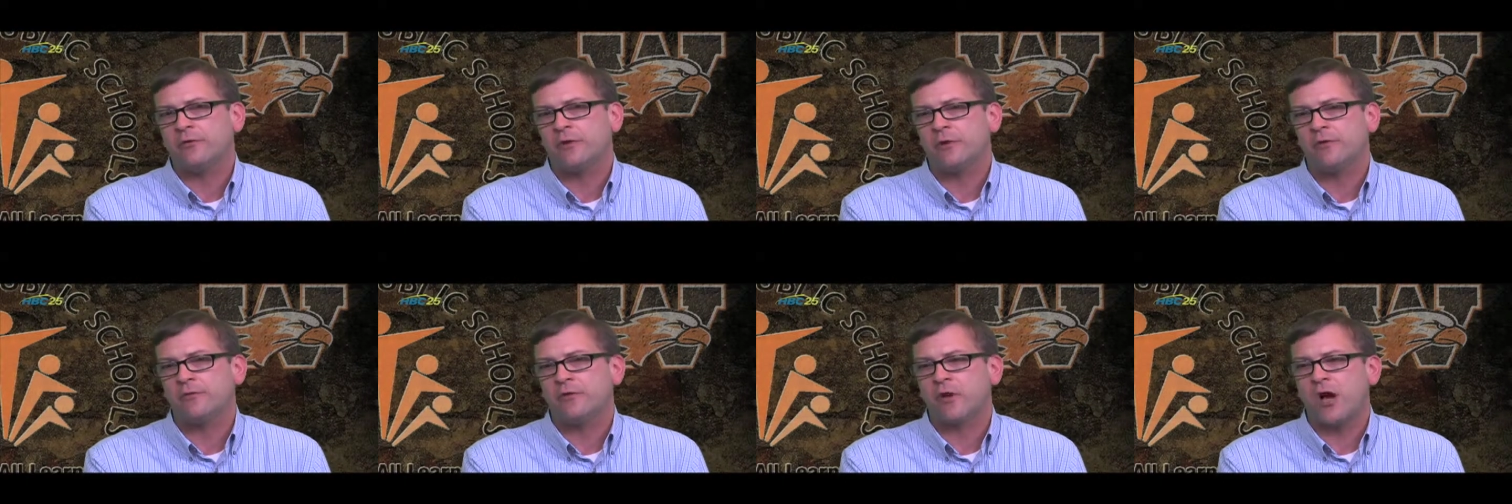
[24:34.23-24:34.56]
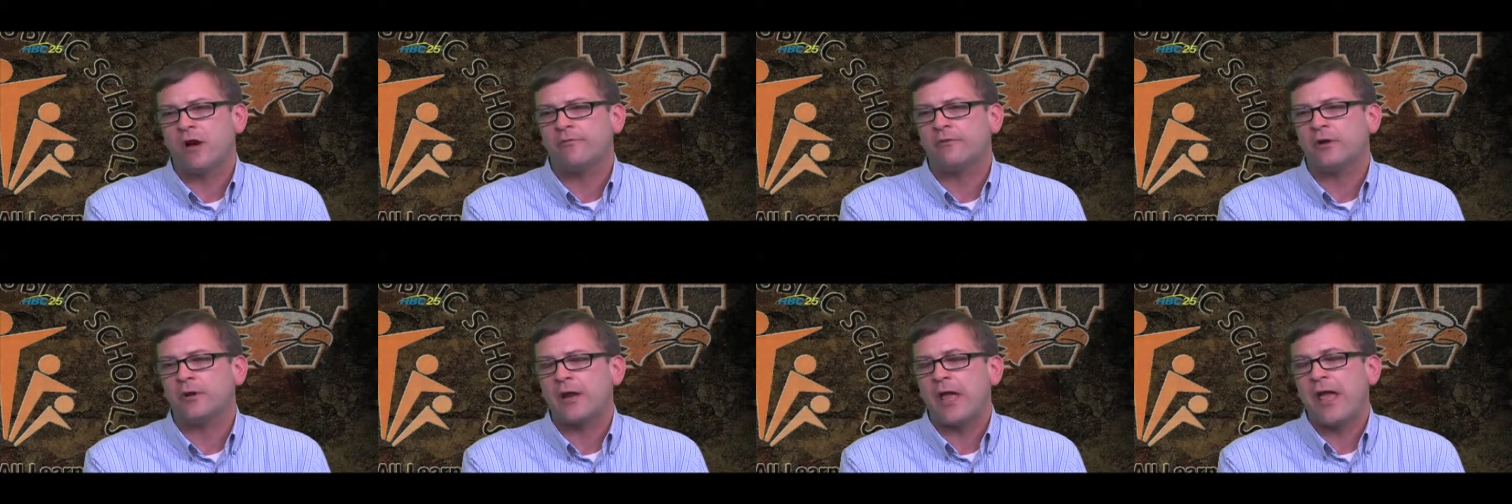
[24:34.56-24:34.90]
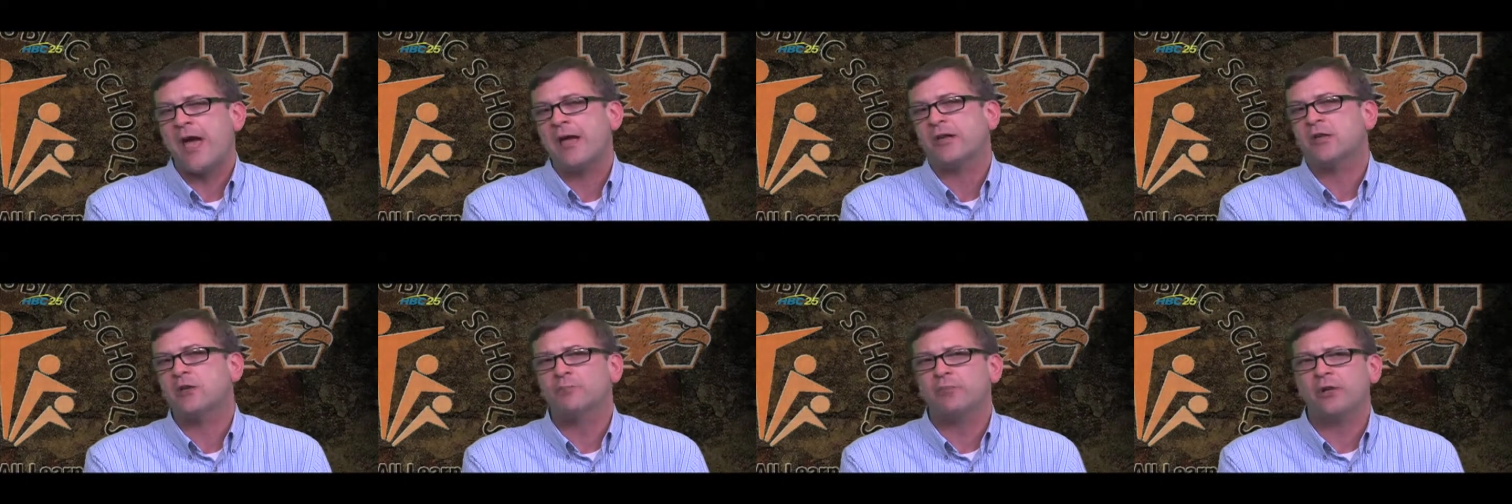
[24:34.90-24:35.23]
is offer an
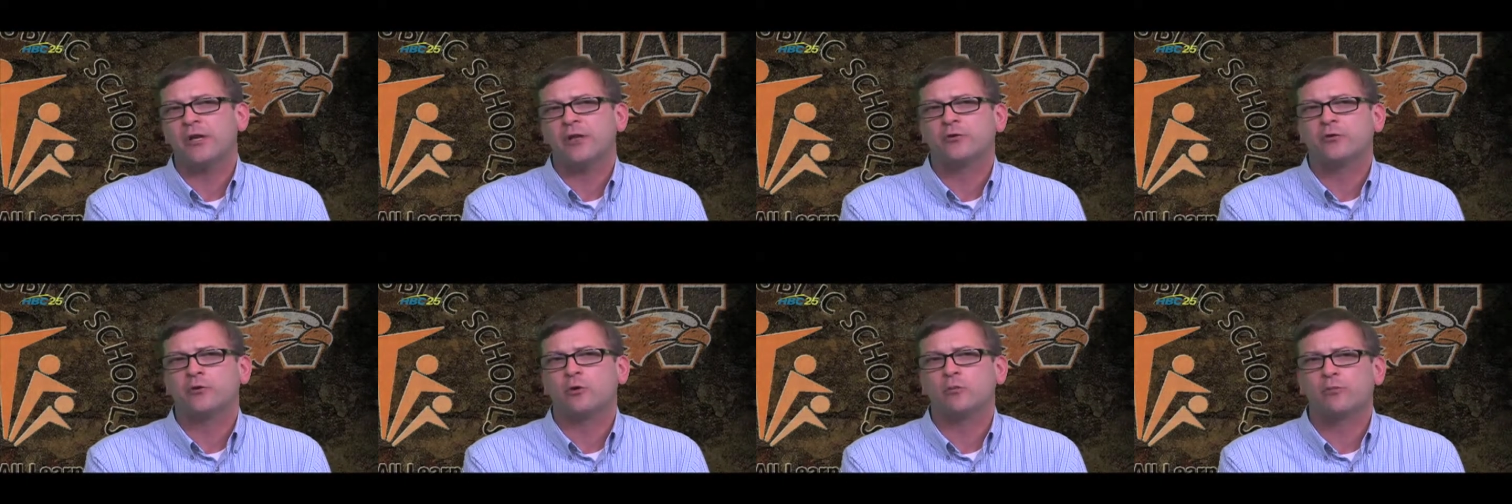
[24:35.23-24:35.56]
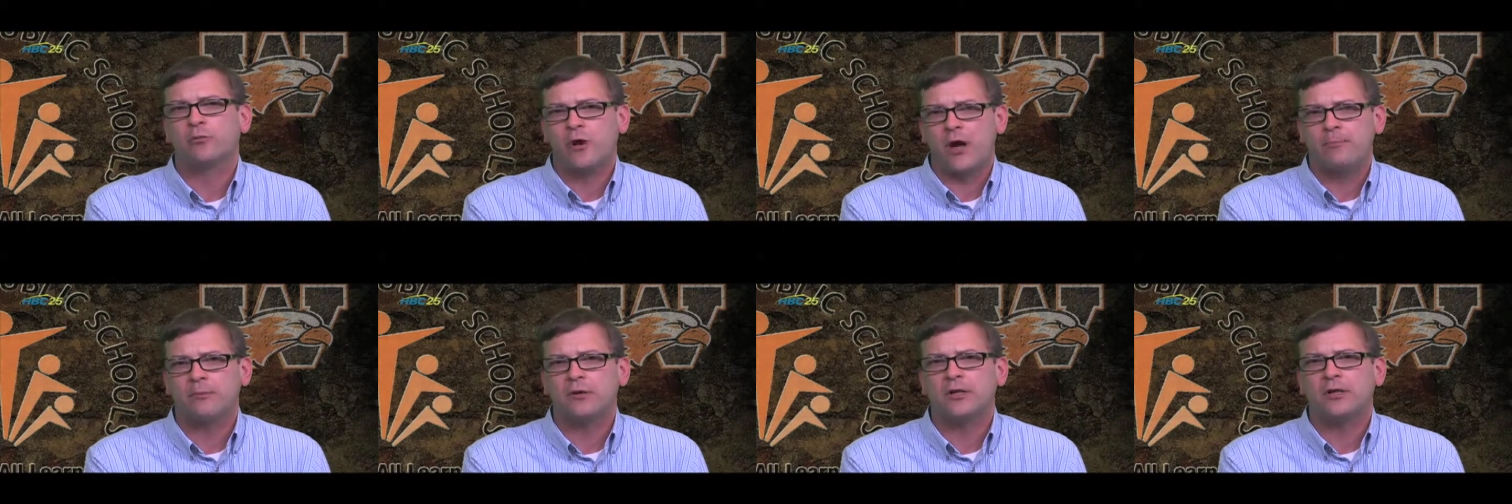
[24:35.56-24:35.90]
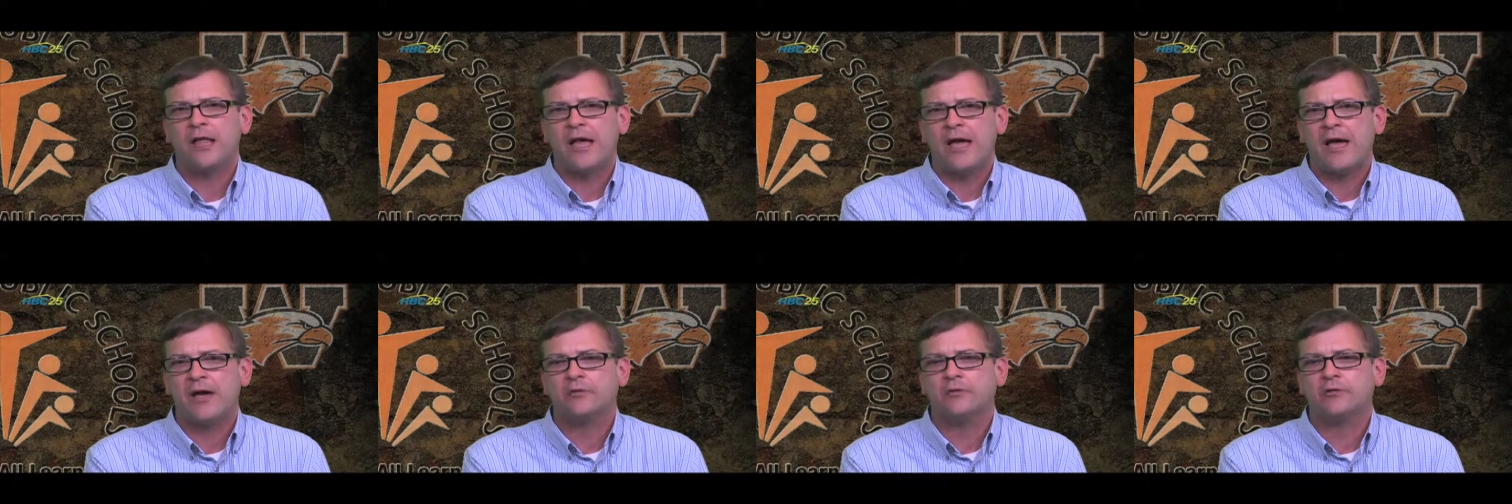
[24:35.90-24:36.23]
AccuPlacer prep
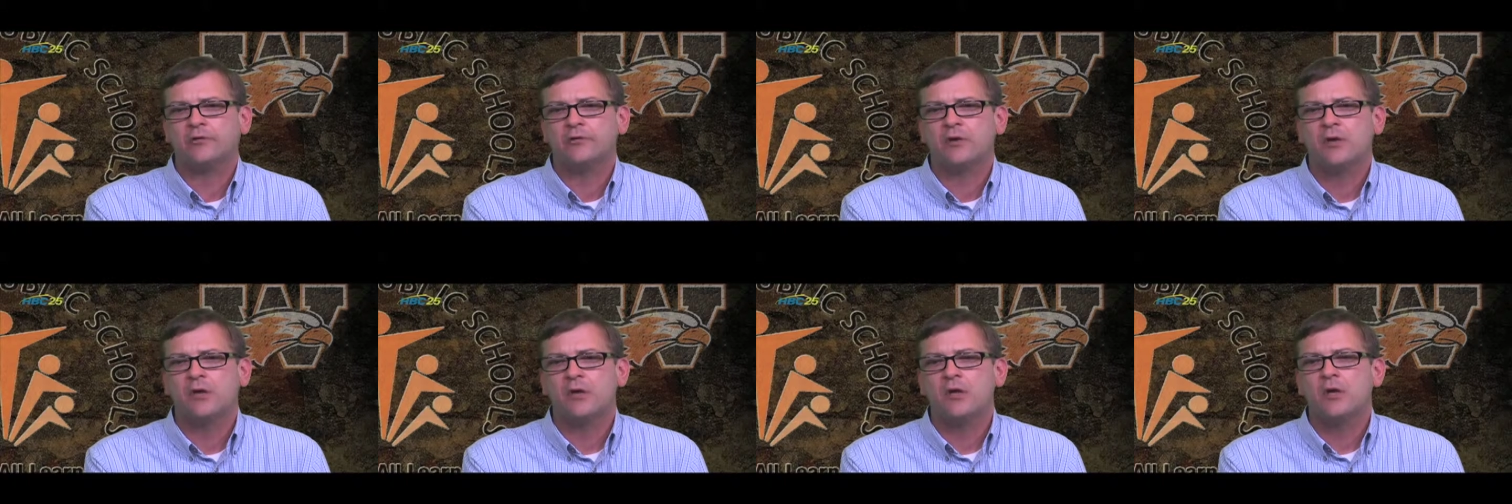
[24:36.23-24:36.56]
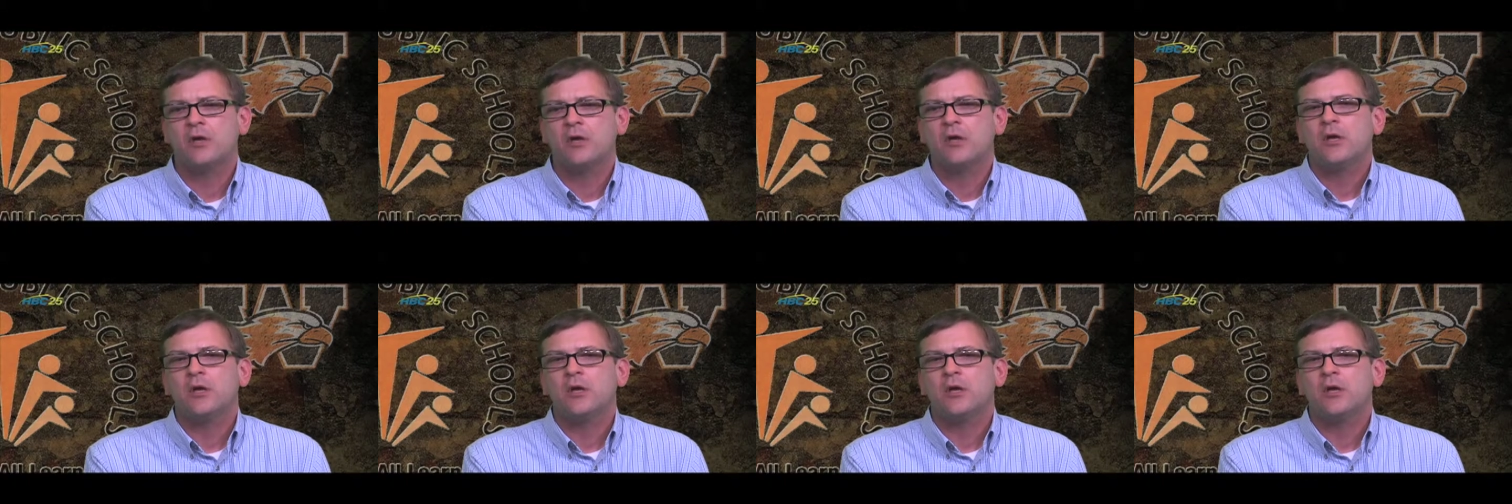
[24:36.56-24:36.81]
class. Oh,